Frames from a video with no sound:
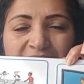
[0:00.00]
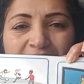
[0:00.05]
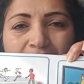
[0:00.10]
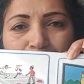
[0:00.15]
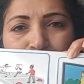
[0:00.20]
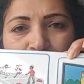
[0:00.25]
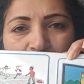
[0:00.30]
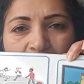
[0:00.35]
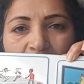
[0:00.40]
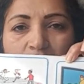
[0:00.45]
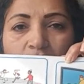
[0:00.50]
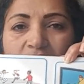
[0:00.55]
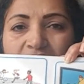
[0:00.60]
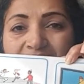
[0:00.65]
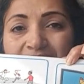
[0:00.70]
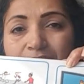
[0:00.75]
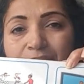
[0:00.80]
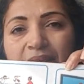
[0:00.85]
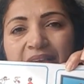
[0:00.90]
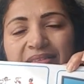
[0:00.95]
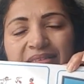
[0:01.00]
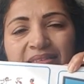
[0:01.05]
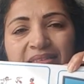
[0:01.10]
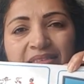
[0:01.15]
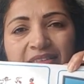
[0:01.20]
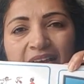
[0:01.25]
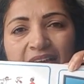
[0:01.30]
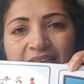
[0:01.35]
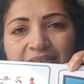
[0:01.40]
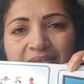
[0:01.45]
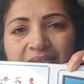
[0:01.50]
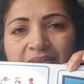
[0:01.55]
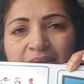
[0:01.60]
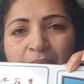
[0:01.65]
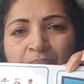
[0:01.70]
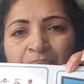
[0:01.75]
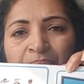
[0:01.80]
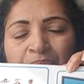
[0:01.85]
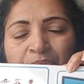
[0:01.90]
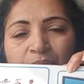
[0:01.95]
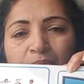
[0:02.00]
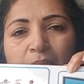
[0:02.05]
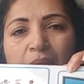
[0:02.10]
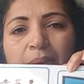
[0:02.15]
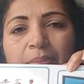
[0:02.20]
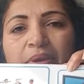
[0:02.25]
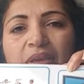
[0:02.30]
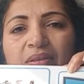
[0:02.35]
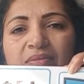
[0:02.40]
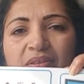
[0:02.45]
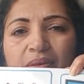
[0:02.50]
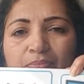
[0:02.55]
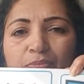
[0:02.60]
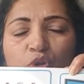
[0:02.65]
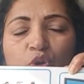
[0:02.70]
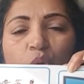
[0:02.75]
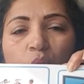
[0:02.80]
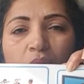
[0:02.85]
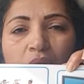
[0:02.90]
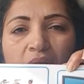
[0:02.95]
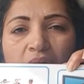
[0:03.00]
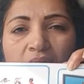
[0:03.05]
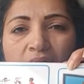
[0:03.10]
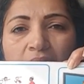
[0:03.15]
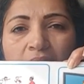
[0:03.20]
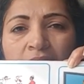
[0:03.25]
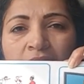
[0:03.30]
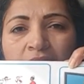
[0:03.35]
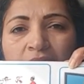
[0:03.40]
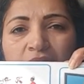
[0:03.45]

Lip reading: Something, or some exercise, maybe some yoga,